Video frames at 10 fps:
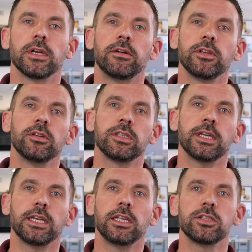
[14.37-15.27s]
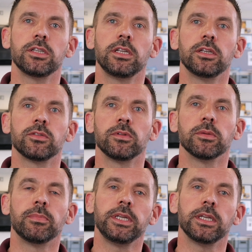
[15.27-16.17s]
our Year 10 engineers were
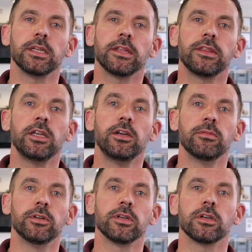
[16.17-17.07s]
completing the theory work